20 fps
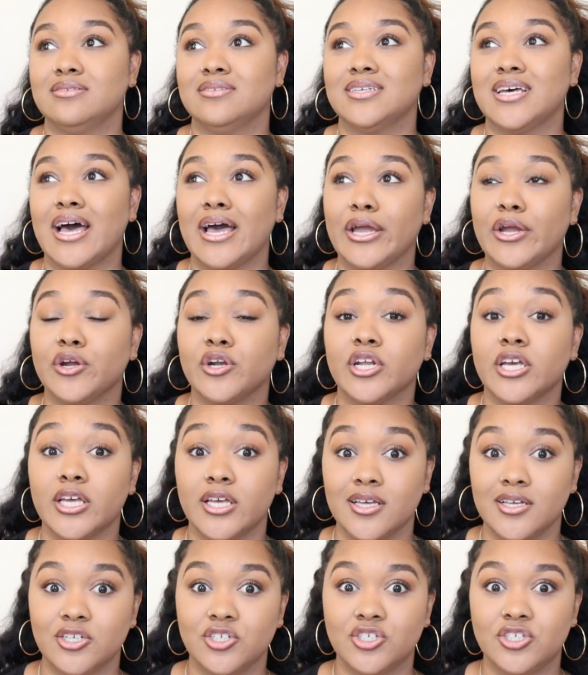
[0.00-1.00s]

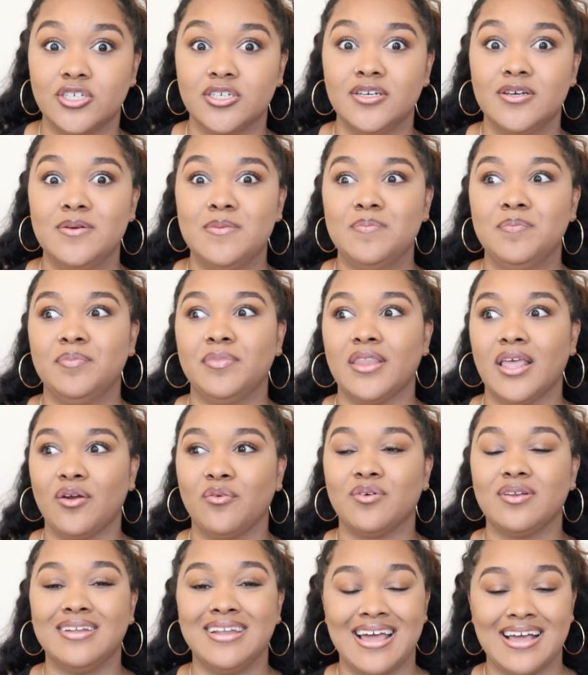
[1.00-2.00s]
tired-ish.
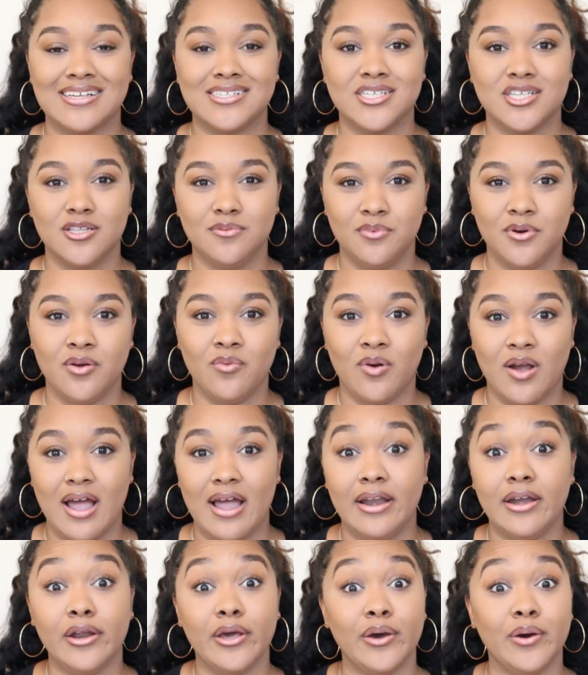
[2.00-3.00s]
Like relaxed to the point where
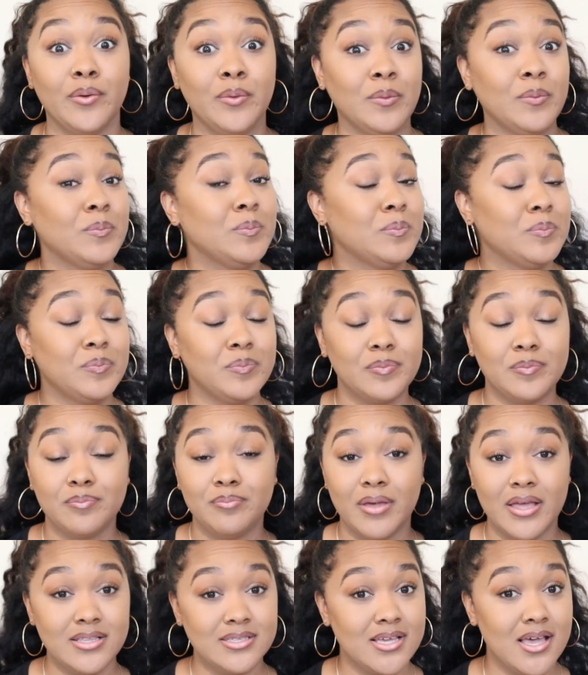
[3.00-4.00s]
I know
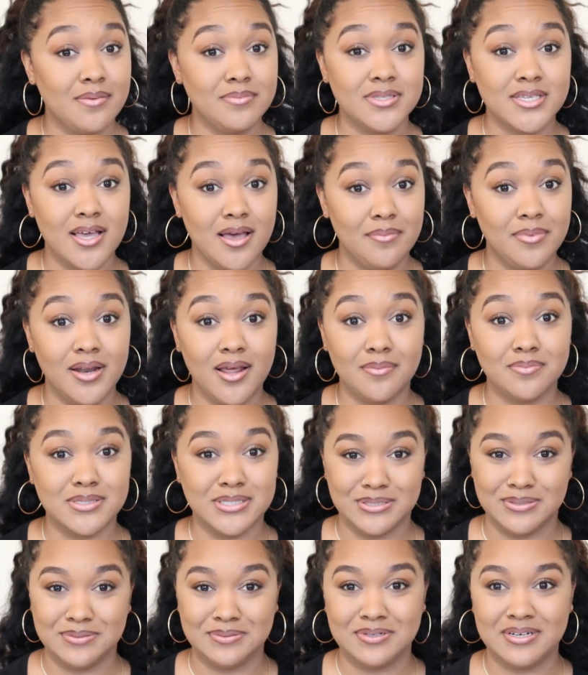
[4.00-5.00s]
bedtime's coming up
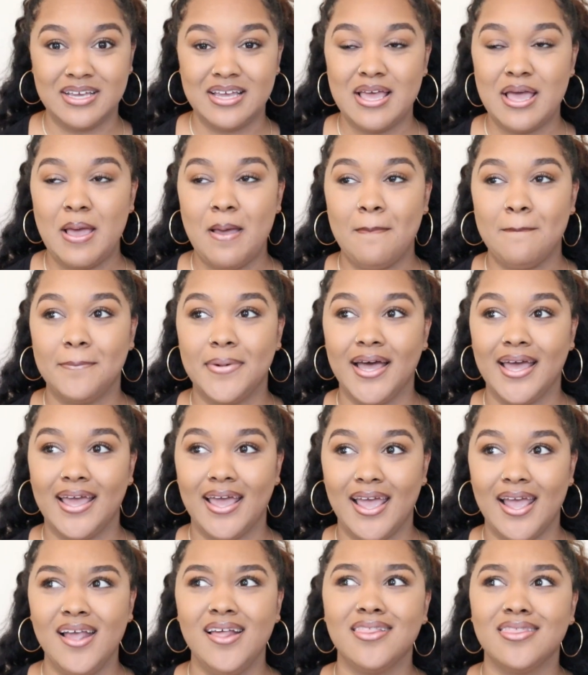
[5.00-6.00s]
soon.
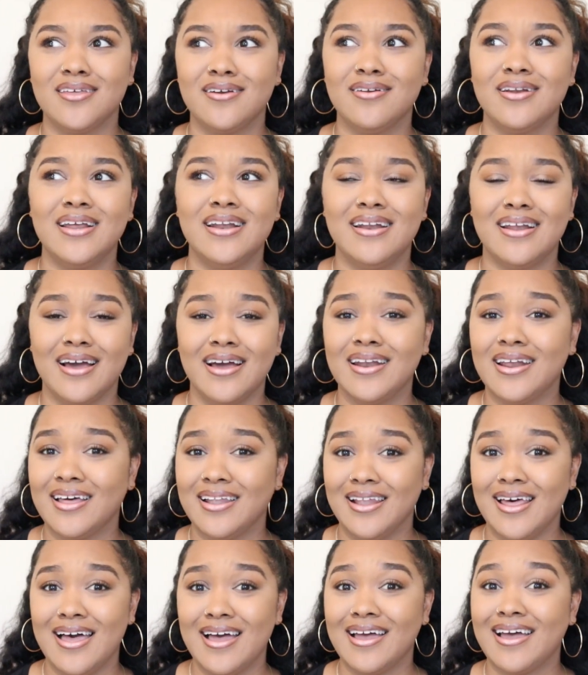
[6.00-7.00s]
By 8:30, 9
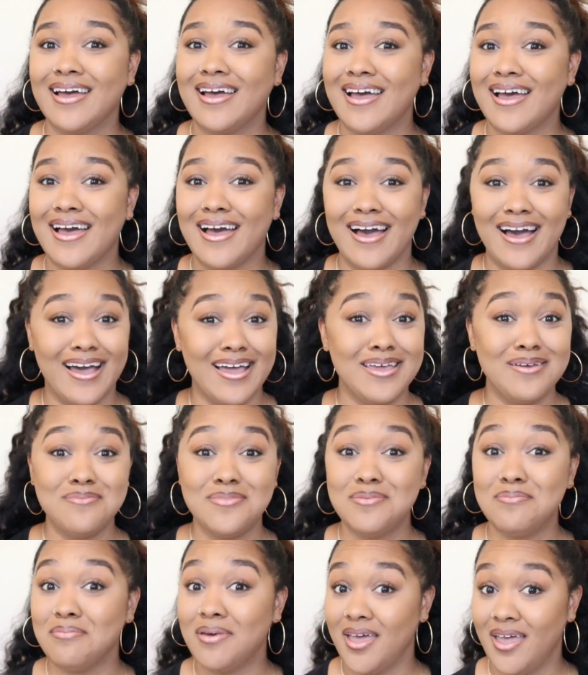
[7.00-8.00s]
o'clock, I
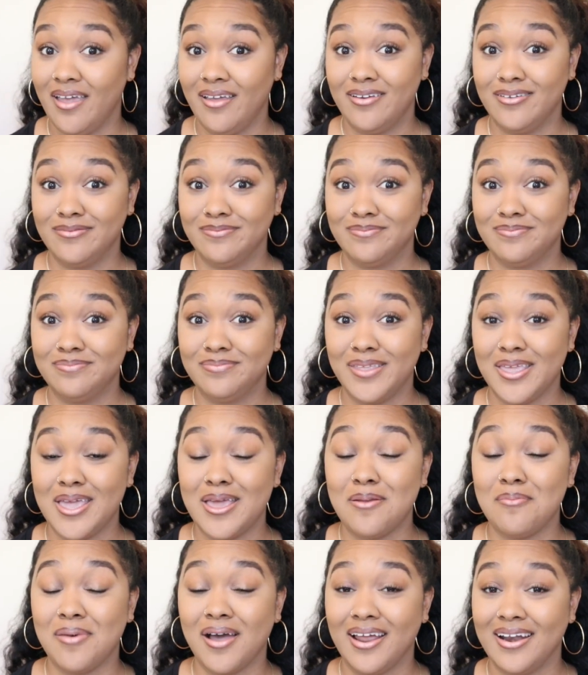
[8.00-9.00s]
am in bed.
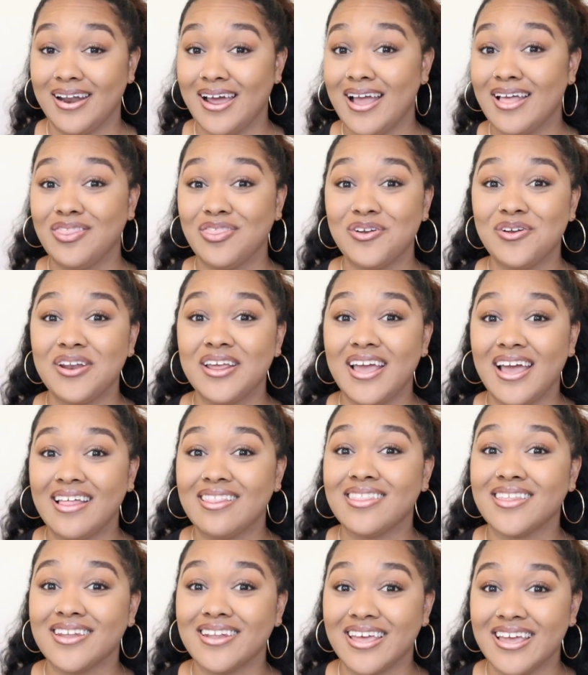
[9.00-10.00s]
And by 9:30
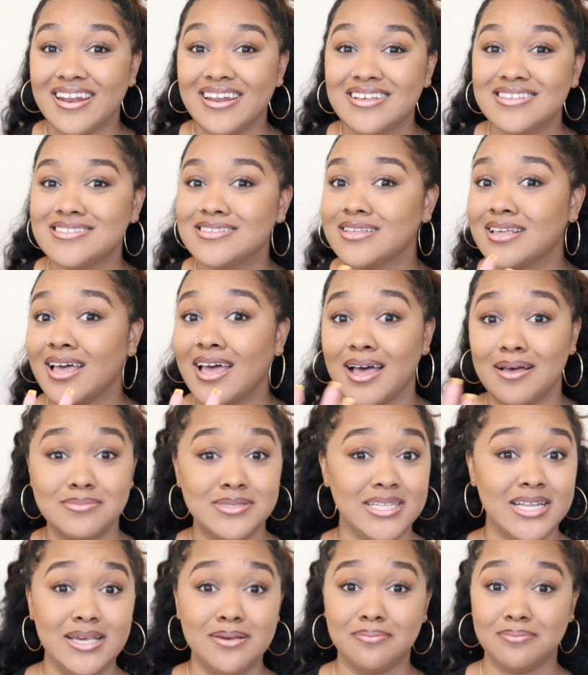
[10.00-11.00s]
at the latest, I'm
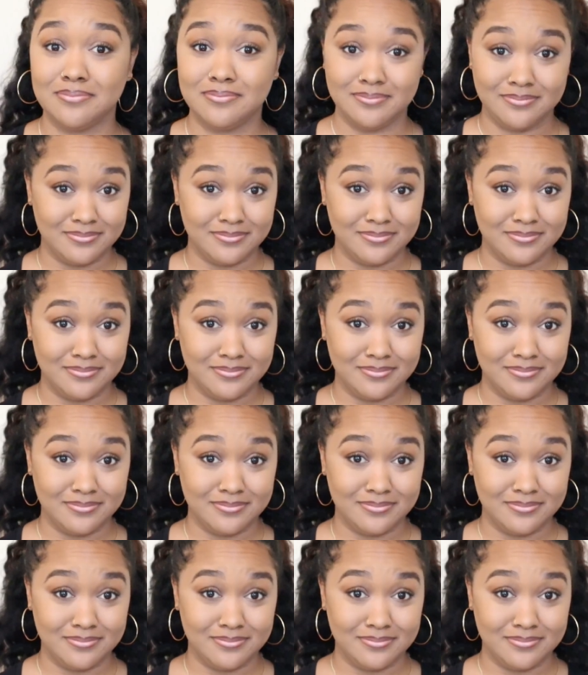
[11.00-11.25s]
asleep.